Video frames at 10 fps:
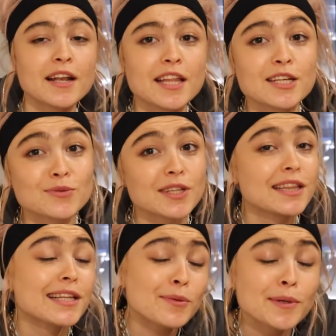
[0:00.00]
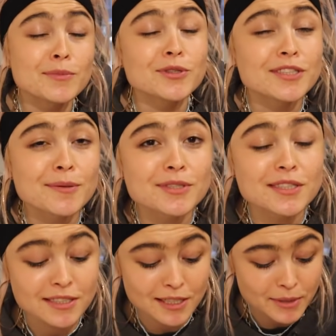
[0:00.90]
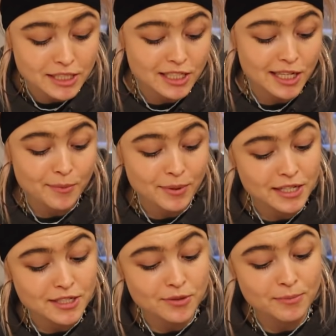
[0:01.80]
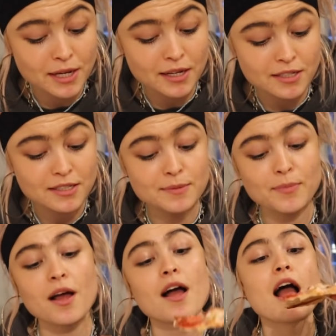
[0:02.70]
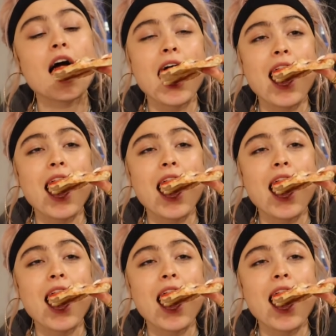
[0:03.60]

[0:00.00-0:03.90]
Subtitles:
and things with a little bit more substance than me just eating pizza and burgers, but